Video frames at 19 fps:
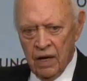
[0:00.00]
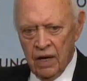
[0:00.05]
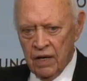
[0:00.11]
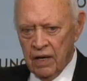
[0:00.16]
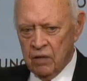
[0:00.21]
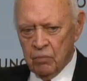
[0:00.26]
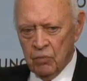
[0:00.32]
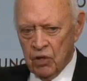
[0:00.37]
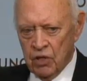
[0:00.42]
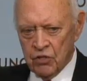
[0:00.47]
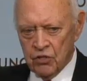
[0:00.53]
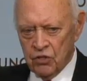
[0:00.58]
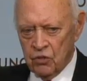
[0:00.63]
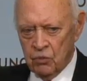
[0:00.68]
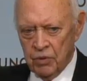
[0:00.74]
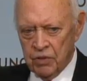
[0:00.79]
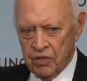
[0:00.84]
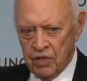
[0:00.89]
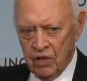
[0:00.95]
And
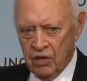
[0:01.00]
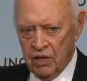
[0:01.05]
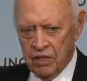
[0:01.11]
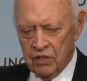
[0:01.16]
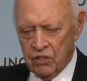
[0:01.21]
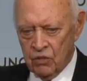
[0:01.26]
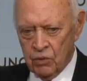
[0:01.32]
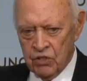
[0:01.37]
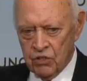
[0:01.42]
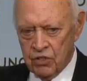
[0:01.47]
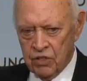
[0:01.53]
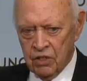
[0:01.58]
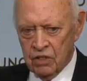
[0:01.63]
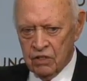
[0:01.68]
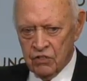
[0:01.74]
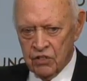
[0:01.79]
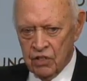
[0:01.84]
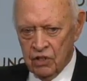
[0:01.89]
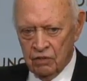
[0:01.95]
Marshall, with
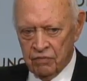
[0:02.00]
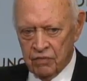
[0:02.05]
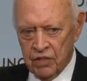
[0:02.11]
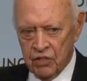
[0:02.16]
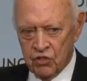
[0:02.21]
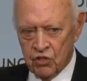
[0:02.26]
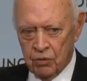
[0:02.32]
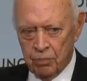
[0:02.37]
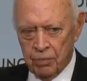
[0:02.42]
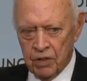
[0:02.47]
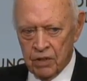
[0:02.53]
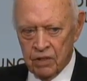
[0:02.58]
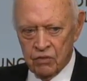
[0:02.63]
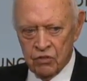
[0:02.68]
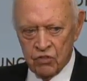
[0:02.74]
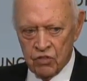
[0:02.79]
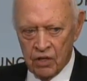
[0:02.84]
characteristic self discipline,